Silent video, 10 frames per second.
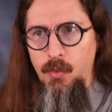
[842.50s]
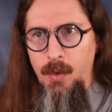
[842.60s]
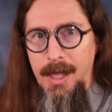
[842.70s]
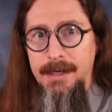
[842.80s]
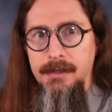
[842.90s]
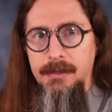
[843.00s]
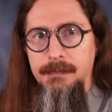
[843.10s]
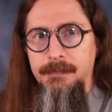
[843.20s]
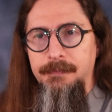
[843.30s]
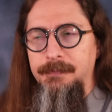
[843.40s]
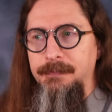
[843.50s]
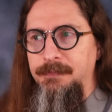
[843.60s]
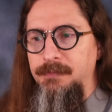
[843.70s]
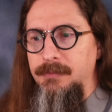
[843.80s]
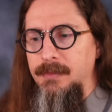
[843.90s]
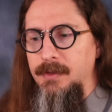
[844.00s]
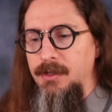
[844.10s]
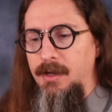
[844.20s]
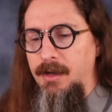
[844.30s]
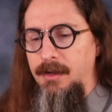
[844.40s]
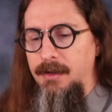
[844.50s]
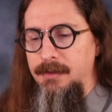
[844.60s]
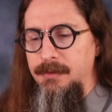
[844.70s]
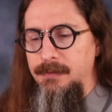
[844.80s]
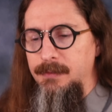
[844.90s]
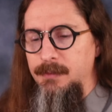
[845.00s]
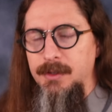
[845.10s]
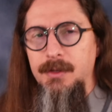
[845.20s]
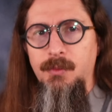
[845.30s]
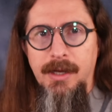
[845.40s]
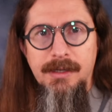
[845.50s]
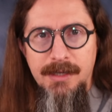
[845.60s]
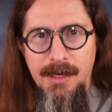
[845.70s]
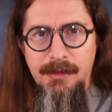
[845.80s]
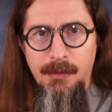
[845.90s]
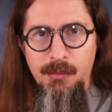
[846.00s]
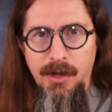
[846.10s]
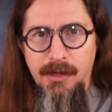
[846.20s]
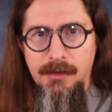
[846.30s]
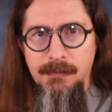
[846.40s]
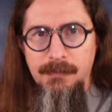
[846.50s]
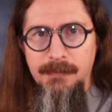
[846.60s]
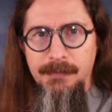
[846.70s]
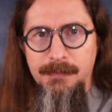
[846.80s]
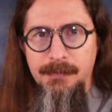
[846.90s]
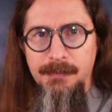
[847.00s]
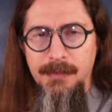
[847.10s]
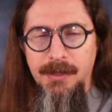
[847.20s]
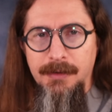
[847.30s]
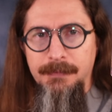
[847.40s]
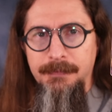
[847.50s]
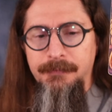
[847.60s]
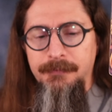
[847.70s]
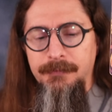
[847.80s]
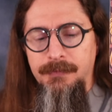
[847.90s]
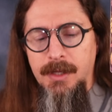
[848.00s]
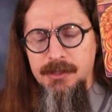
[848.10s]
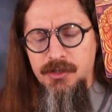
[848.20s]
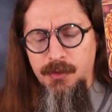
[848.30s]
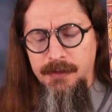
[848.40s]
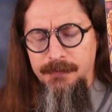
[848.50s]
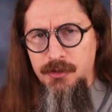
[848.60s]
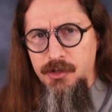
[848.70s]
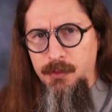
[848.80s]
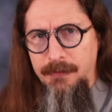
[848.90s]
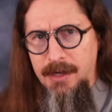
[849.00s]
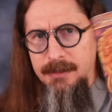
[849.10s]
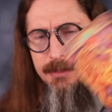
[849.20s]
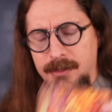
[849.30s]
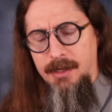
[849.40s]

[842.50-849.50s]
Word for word: when uh, when to take that break. You know. So in the future, we've got this